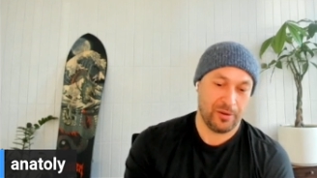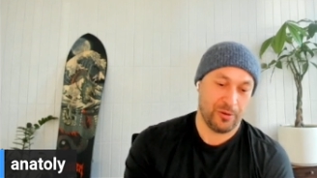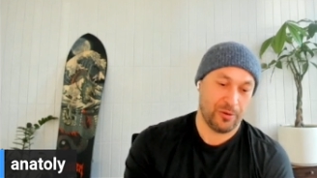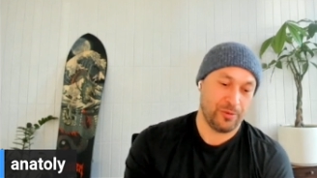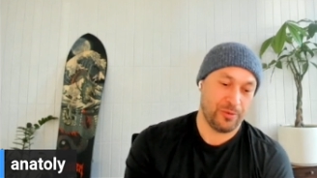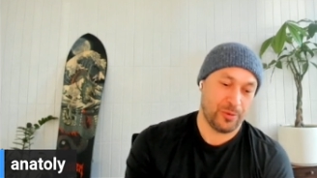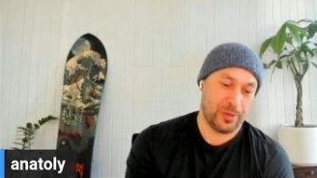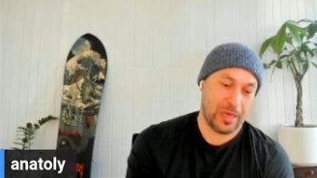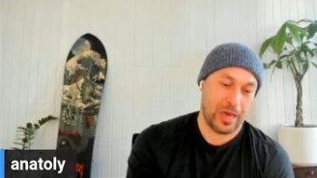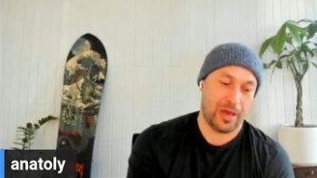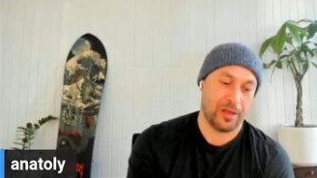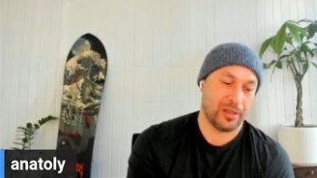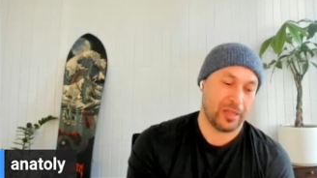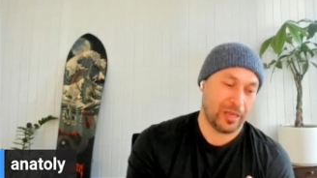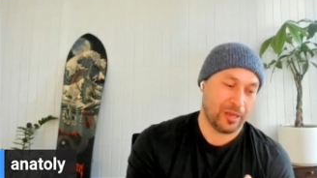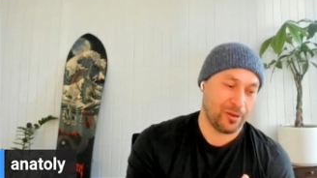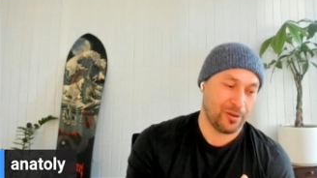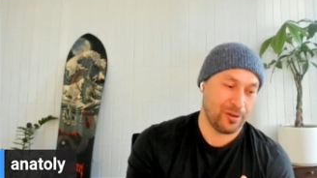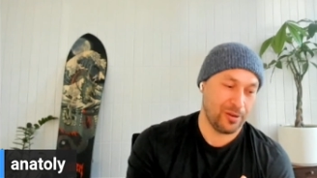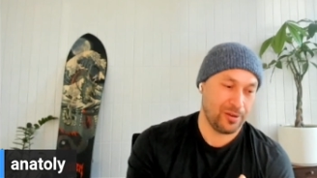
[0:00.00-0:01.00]
without
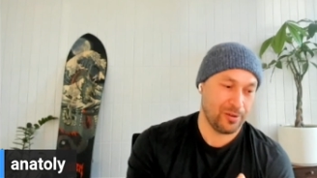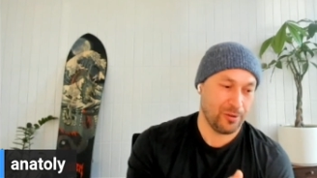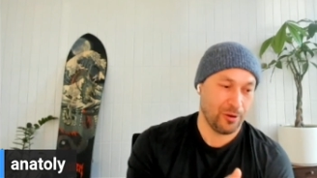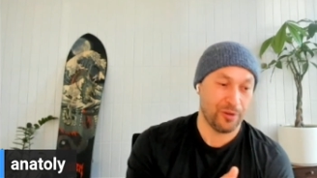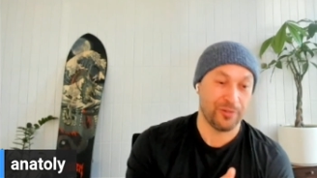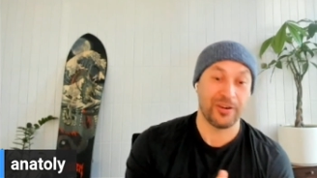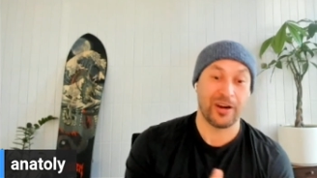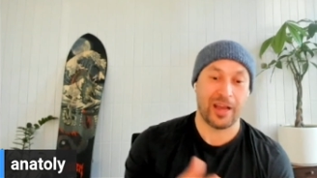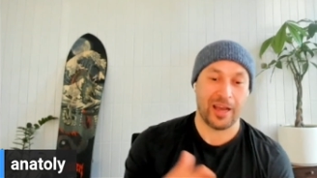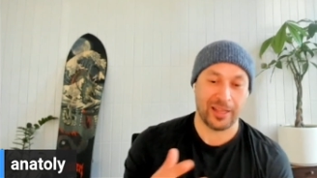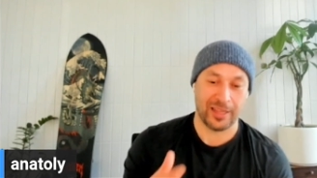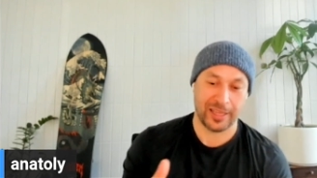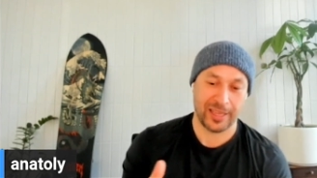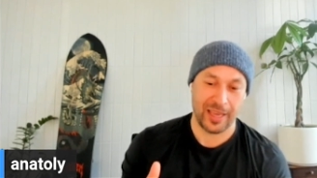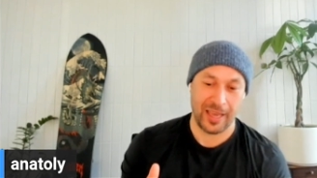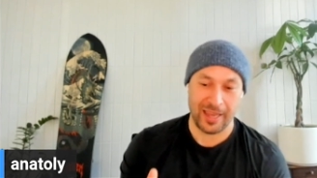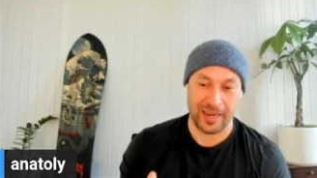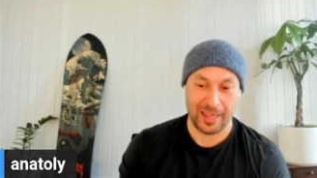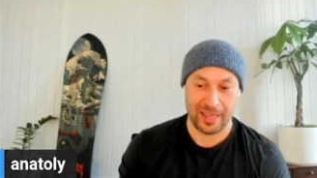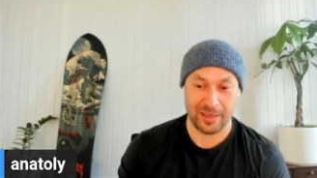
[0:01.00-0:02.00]
like over
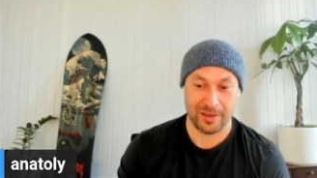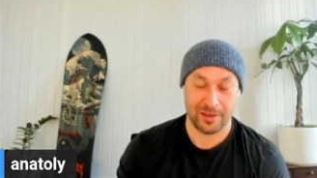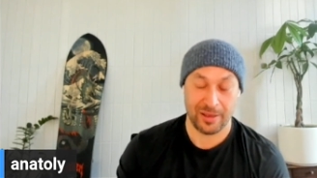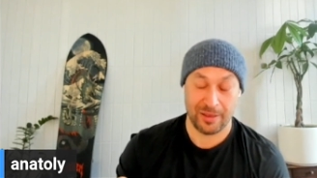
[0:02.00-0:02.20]
allocating.